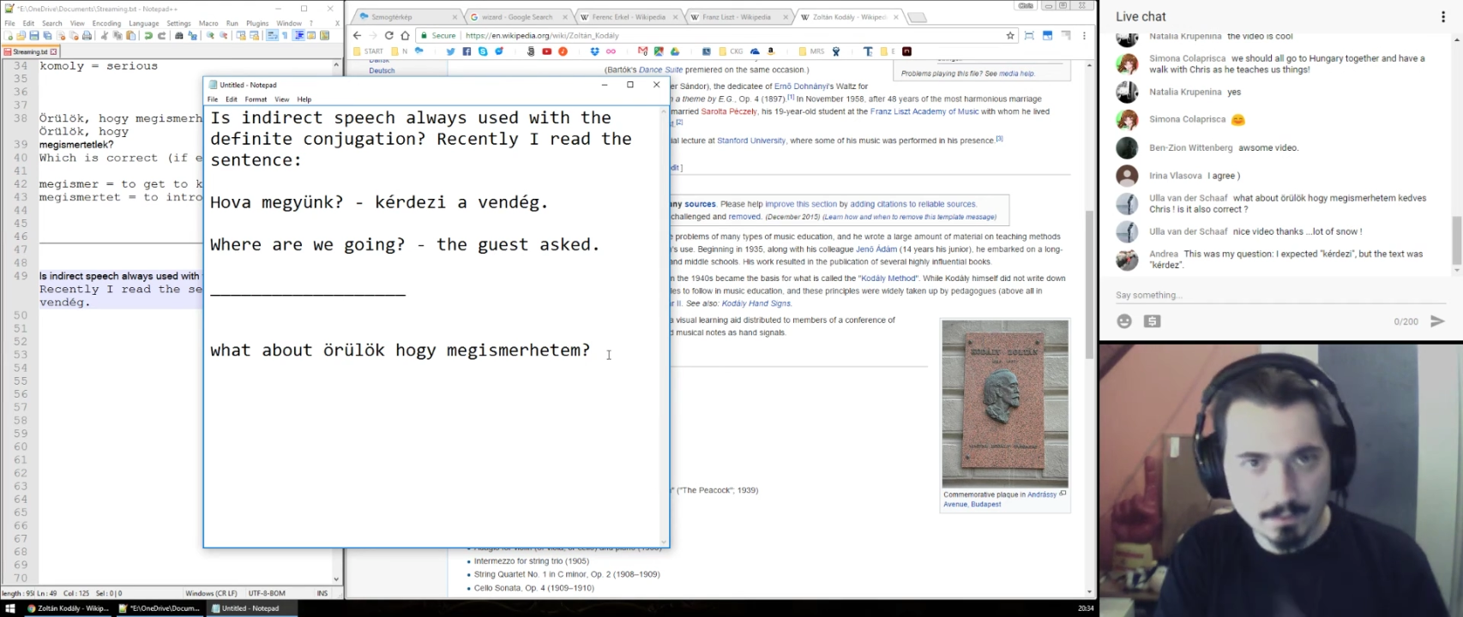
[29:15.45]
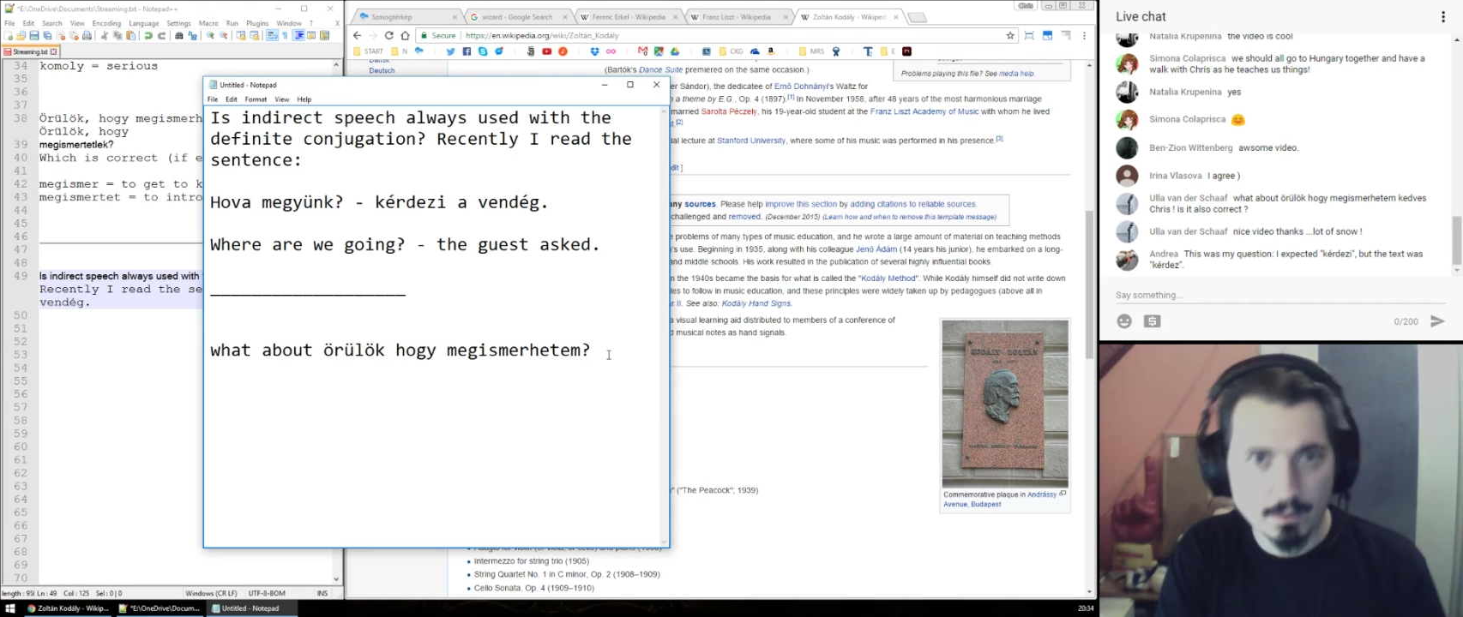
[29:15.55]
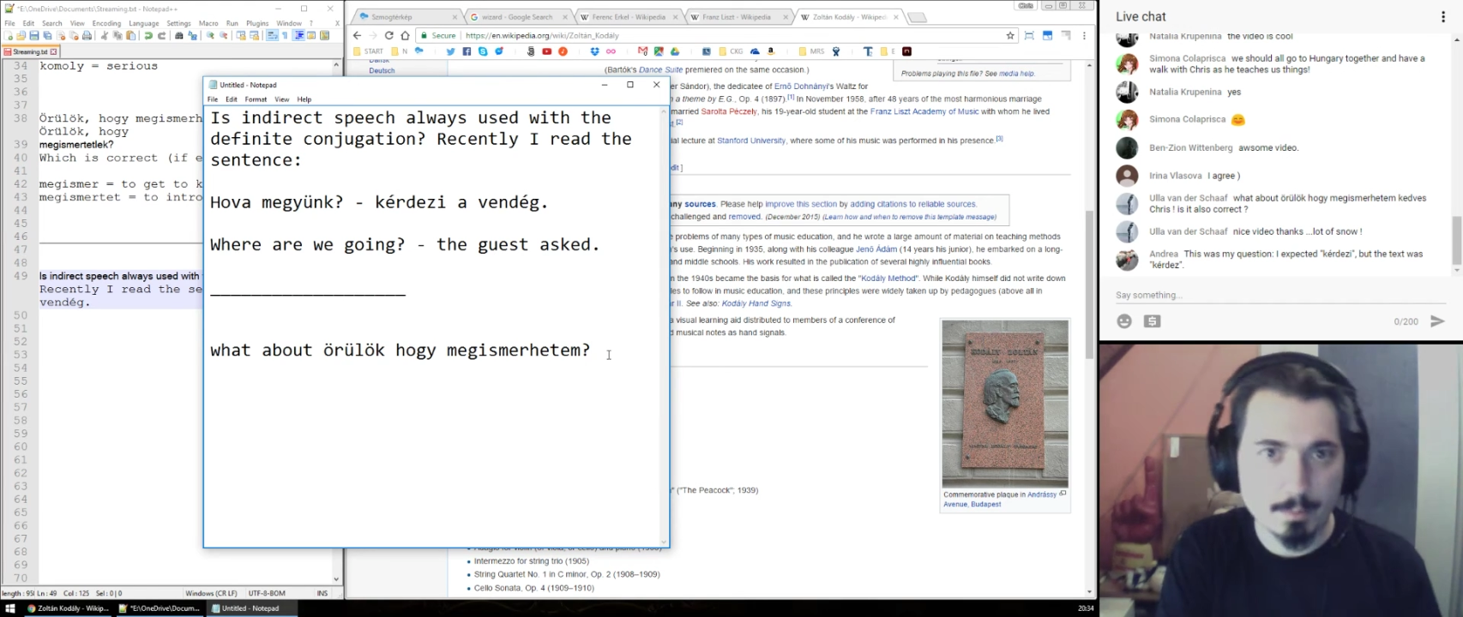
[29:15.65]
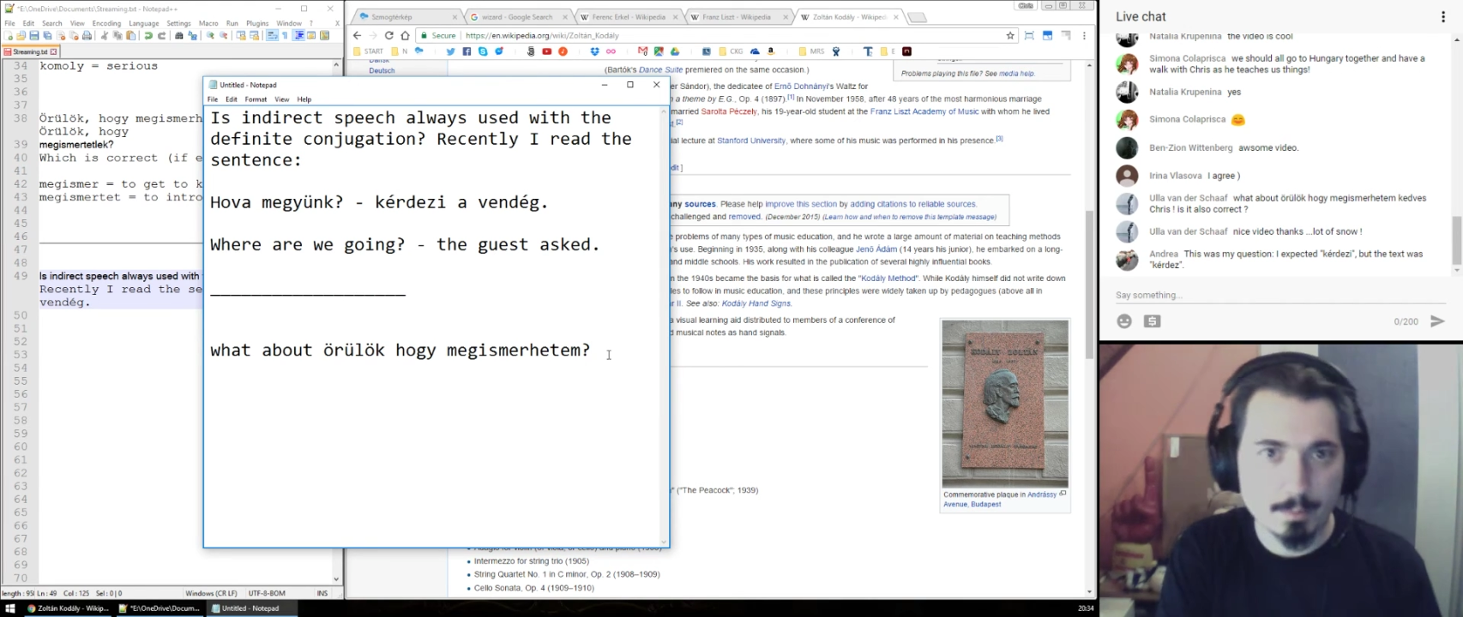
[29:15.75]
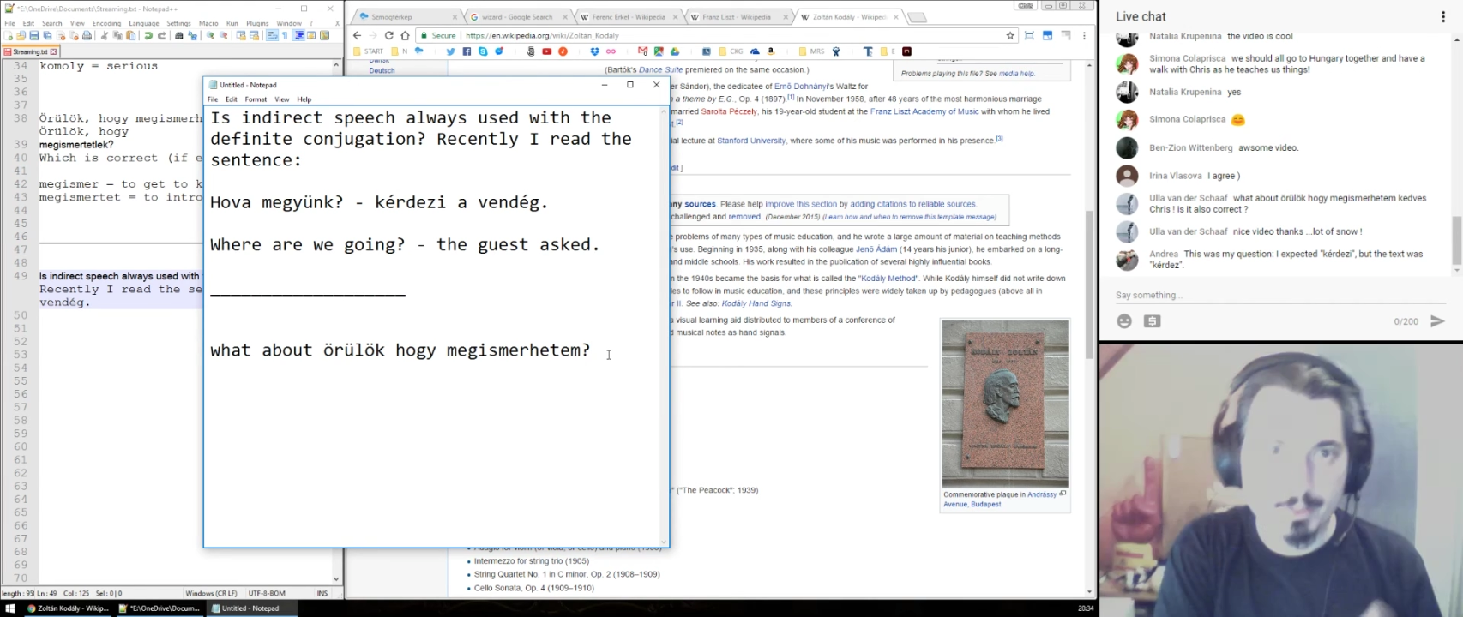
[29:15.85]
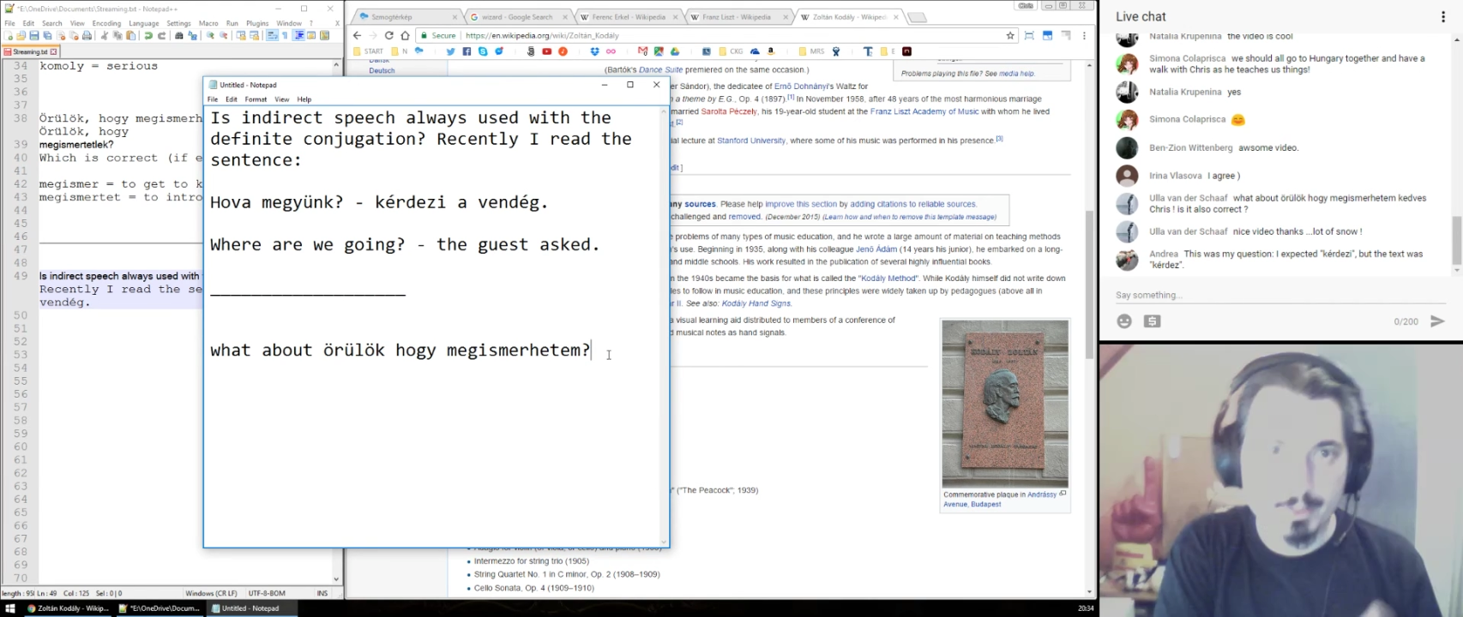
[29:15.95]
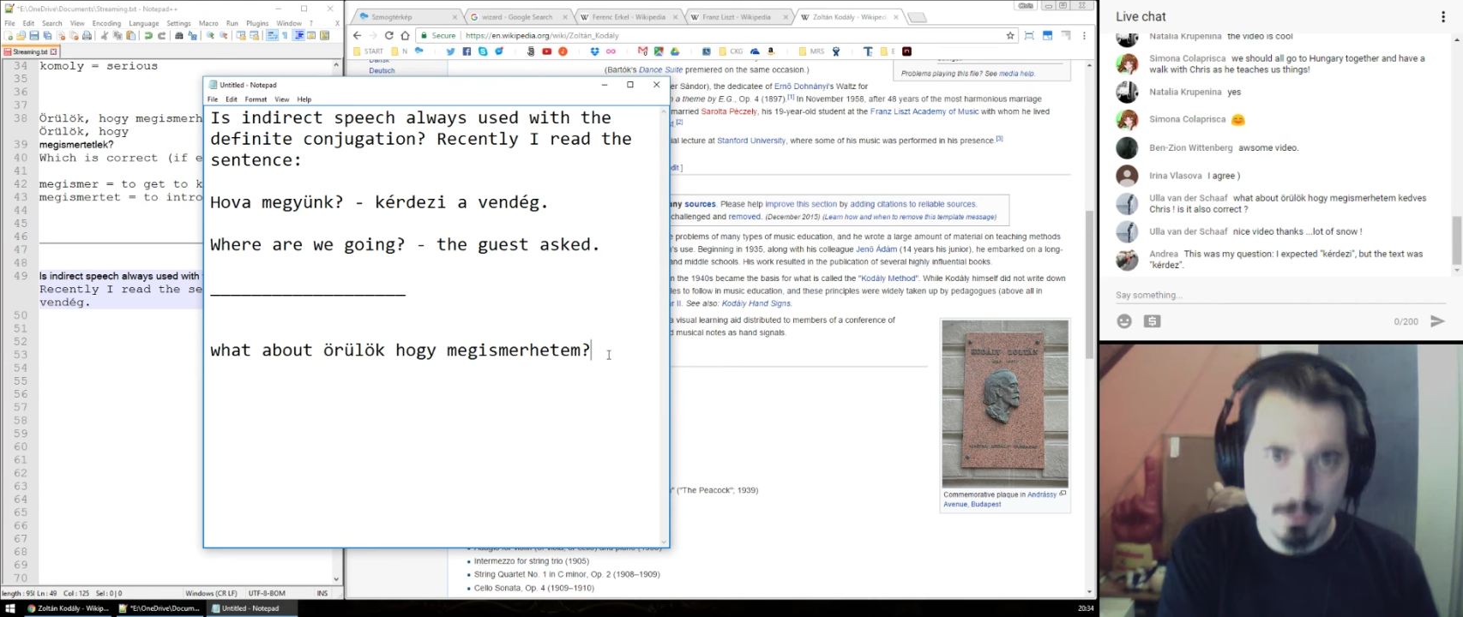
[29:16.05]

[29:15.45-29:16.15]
person